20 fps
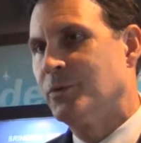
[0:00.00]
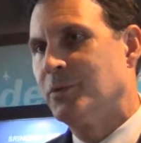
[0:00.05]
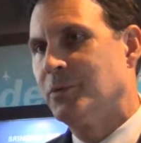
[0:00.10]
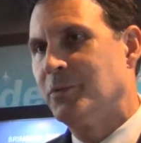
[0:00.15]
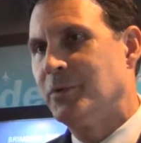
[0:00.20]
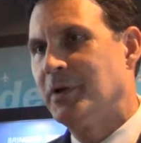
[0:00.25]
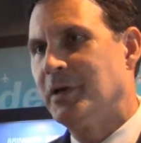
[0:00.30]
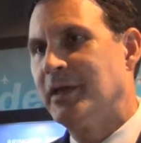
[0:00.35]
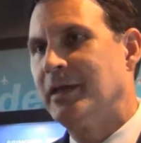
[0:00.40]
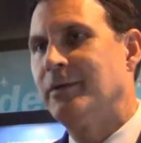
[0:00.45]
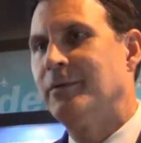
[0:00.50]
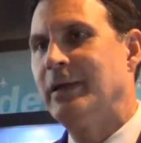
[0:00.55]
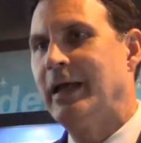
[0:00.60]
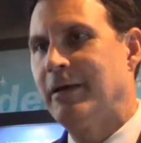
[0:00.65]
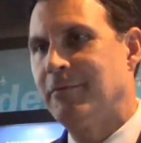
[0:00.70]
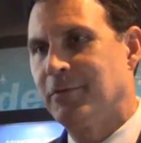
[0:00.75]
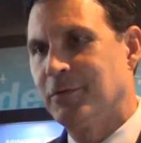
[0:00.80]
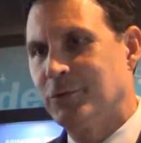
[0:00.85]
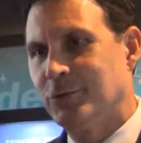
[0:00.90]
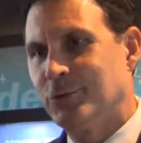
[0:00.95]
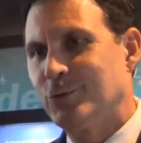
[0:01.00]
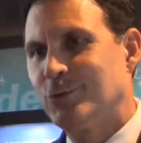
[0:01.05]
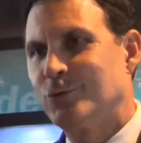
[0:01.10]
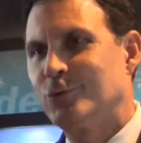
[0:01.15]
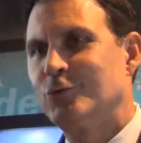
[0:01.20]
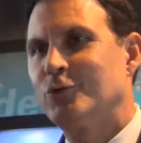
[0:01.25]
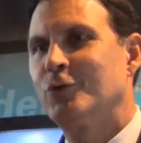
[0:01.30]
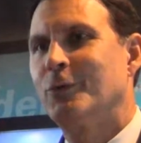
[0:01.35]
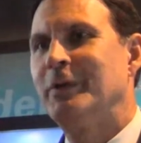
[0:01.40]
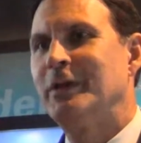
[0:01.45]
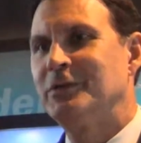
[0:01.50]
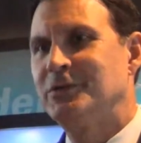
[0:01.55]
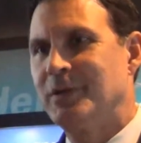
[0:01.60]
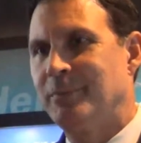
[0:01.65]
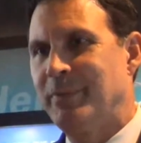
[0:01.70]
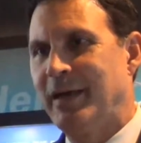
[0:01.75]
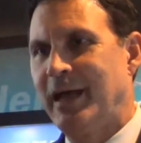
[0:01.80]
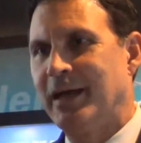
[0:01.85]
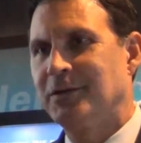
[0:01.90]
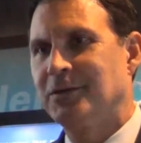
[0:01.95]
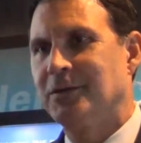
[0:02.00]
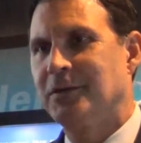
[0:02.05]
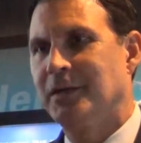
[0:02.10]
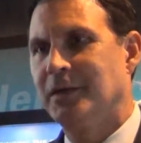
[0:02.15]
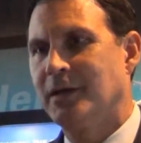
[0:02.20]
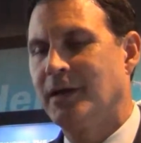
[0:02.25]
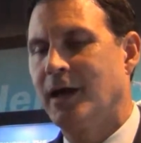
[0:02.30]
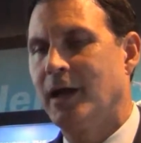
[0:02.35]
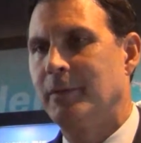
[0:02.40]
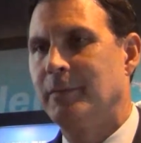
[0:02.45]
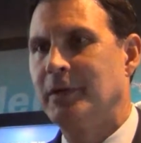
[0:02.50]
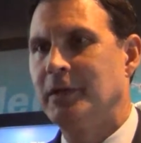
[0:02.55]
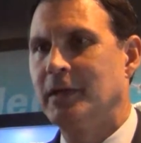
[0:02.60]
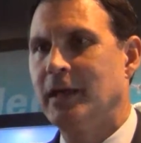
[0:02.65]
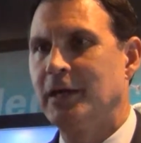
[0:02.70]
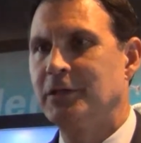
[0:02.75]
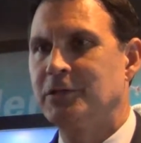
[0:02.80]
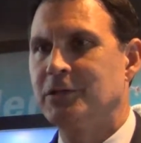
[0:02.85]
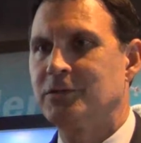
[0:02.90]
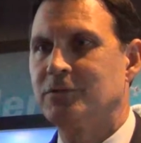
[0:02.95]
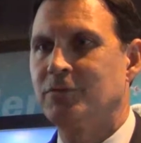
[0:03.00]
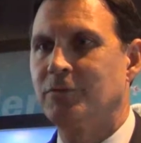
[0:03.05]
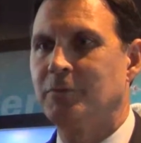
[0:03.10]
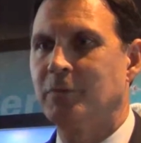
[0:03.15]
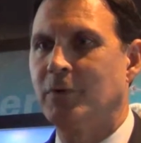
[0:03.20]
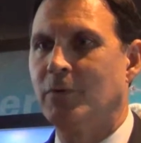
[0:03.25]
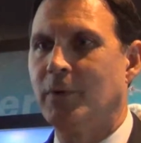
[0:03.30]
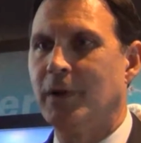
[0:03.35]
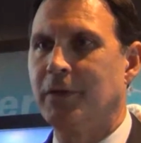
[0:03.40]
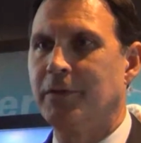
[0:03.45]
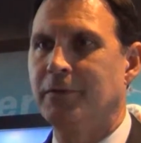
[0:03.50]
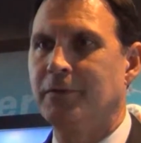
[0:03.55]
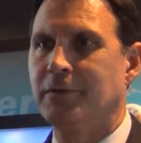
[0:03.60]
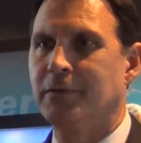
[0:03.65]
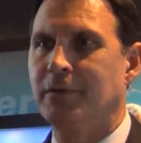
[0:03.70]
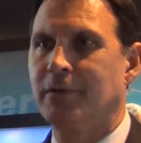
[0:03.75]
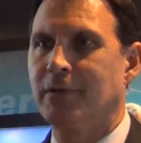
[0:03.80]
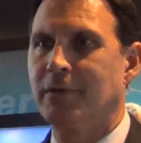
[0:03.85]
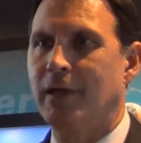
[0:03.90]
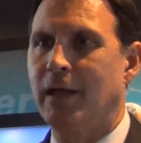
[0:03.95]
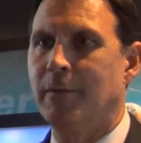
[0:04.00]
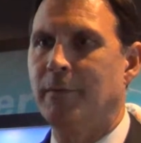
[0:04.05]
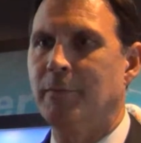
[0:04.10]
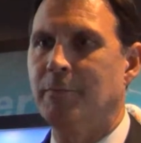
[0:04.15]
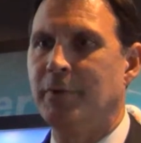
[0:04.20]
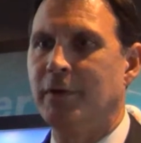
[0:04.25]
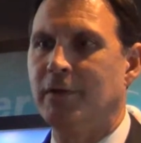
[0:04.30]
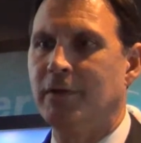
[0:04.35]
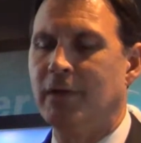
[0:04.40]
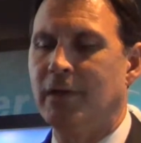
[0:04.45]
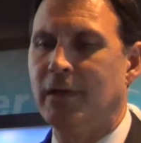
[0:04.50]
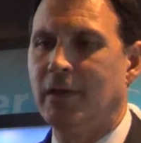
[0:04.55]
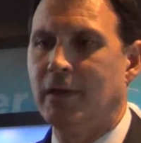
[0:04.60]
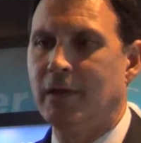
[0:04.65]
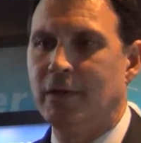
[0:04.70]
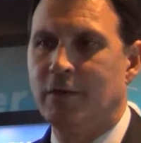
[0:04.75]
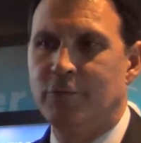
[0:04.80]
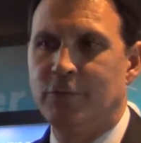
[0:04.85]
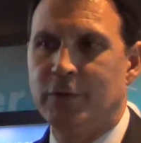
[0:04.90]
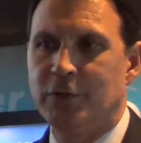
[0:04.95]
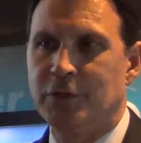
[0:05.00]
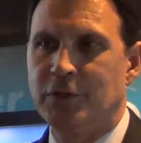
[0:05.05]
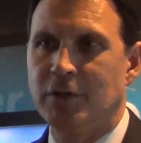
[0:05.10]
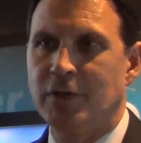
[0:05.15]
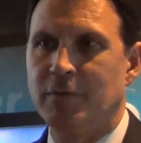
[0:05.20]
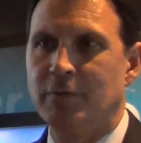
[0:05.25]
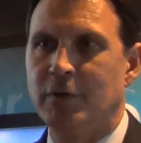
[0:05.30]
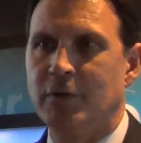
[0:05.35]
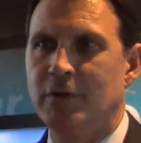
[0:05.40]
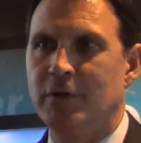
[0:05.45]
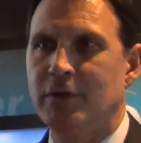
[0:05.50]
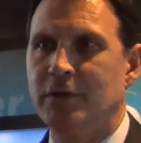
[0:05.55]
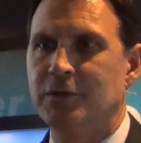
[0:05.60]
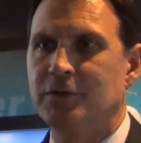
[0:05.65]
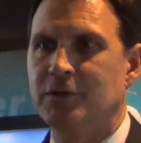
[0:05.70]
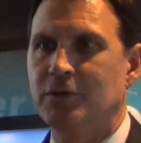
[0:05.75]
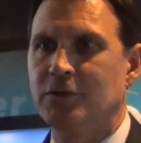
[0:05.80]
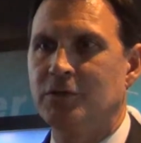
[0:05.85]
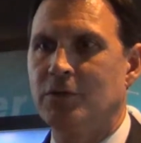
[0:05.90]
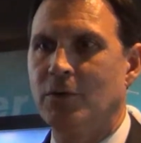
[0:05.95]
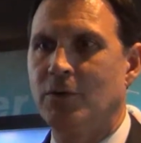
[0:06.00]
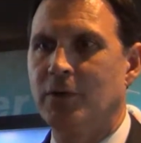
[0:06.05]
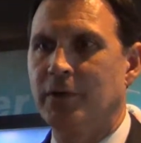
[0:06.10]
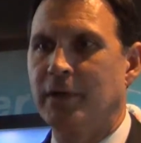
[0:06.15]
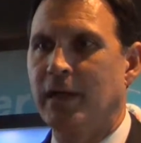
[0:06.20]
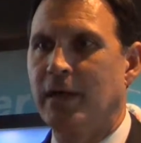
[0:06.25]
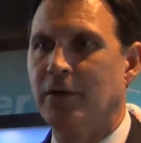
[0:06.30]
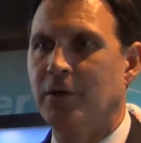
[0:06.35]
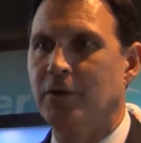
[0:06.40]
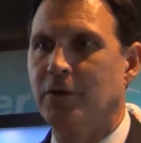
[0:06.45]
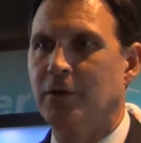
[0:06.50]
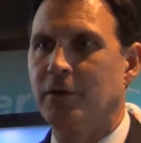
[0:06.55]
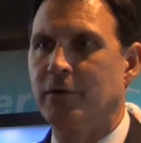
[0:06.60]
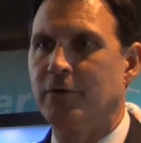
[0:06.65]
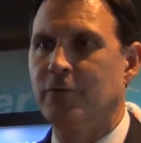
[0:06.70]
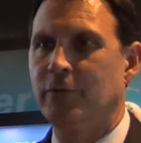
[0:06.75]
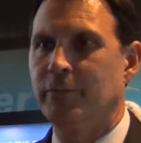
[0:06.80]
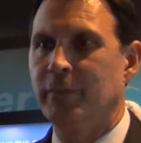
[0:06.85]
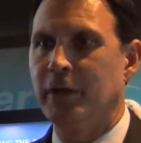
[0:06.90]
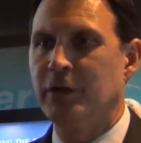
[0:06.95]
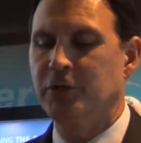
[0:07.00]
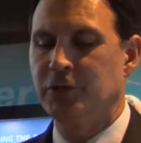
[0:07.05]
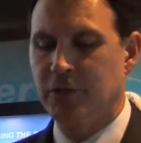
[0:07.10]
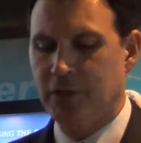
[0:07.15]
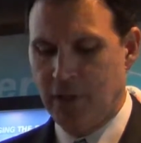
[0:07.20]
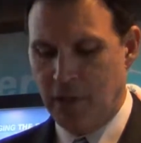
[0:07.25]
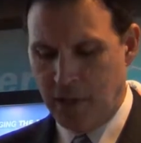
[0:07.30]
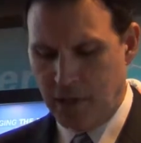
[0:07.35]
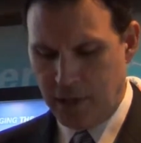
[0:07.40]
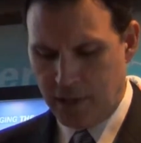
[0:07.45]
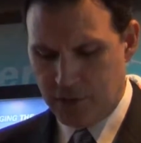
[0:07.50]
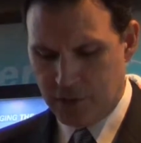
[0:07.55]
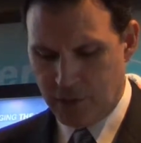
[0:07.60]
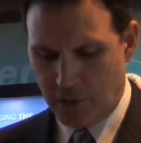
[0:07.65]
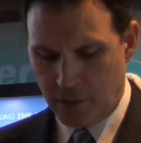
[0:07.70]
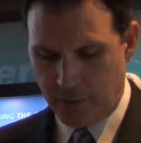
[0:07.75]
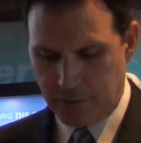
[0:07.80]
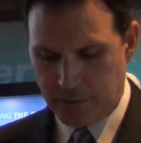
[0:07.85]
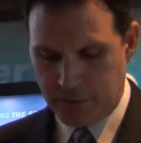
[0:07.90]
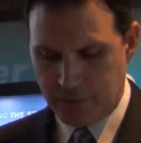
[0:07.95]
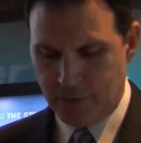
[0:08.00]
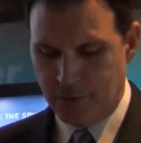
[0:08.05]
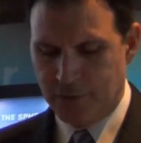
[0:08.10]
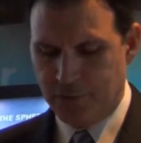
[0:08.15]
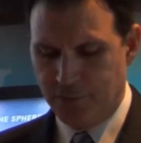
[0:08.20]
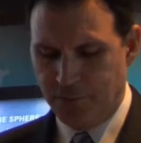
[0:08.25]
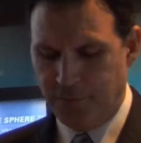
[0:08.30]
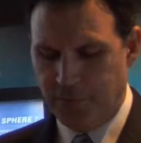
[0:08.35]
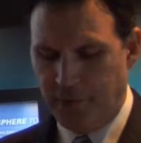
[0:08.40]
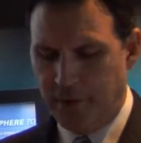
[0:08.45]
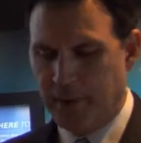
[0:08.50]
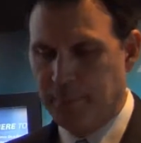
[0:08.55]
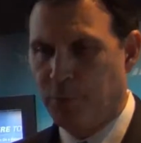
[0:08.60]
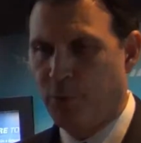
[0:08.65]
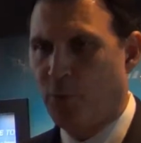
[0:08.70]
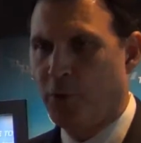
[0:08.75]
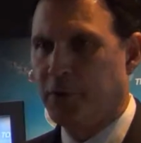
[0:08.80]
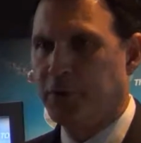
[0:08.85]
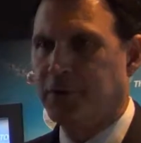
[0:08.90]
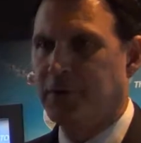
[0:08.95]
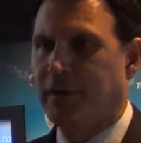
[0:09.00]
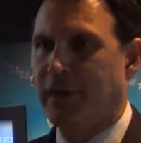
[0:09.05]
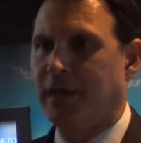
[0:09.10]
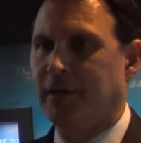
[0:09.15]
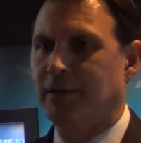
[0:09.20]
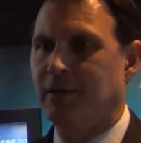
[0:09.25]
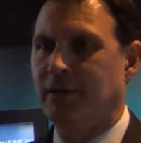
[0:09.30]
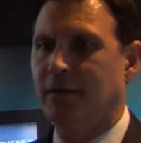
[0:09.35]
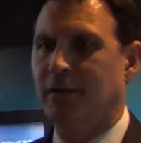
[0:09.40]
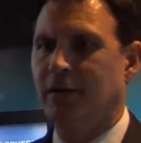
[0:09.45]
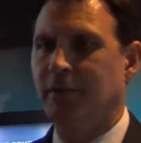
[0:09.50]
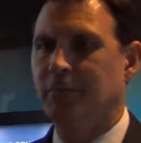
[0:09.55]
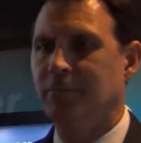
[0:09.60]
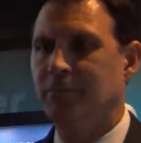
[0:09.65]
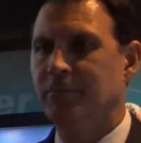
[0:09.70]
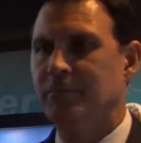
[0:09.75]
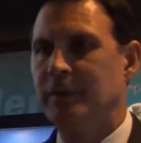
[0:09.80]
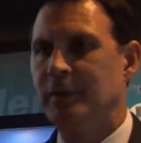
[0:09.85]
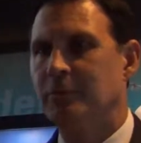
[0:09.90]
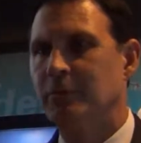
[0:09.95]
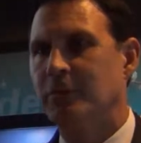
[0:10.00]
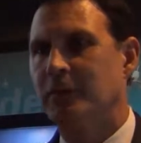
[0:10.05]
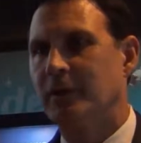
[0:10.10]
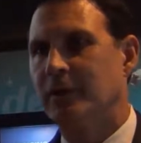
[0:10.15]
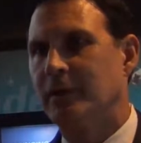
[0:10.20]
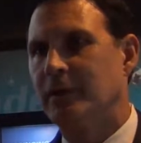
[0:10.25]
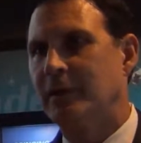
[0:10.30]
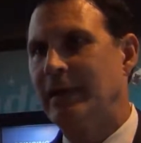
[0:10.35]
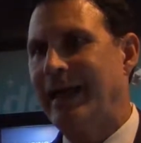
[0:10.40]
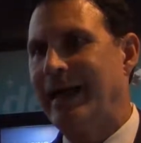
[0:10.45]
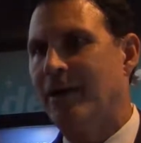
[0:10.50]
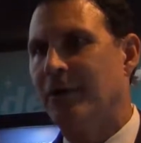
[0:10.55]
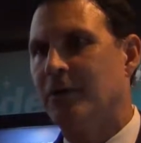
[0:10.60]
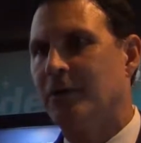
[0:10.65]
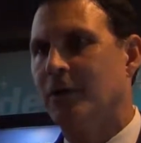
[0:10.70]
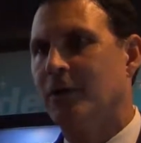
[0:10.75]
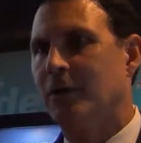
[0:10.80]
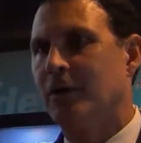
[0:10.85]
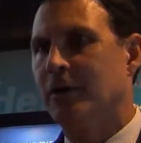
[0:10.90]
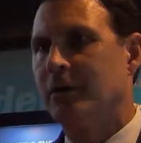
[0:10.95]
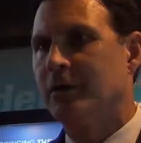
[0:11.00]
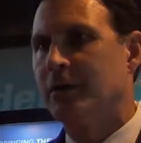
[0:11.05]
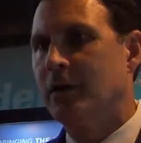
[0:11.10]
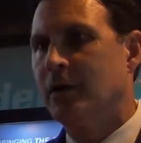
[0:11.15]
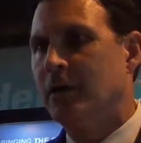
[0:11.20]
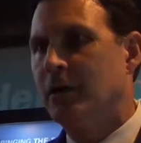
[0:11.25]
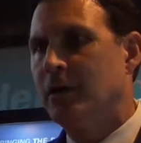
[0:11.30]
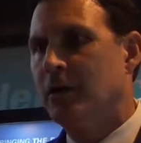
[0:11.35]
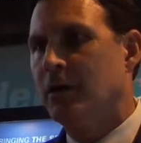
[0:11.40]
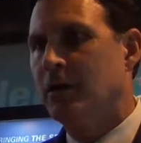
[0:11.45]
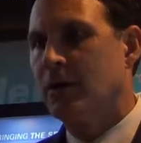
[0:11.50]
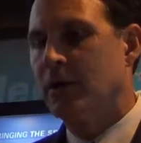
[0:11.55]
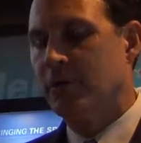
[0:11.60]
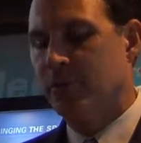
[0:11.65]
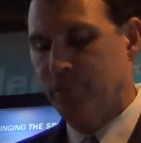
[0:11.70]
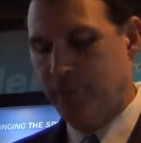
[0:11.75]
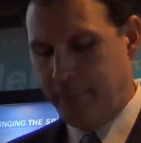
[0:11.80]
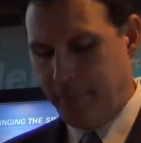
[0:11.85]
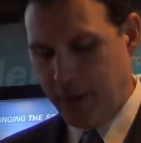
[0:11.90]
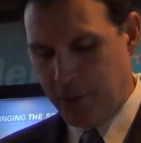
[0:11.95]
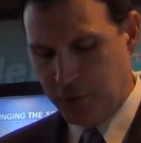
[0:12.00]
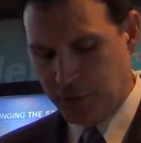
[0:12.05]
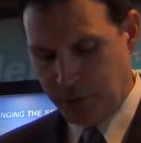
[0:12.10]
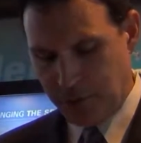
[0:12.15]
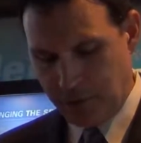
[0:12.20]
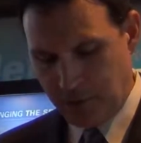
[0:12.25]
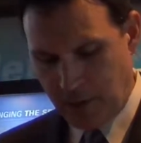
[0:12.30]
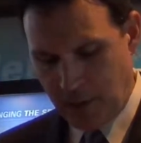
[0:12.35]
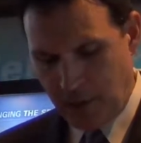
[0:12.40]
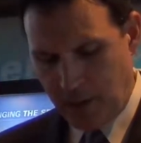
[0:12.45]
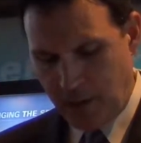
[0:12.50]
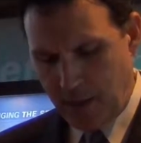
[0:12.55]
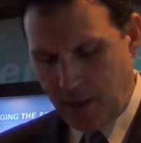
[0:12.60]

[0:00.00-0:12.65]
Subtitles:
We have a tremendous impact on the economy, not just from the weather and the climate, but fishing communities and so on count on our information. So it's very important that people can count on our information.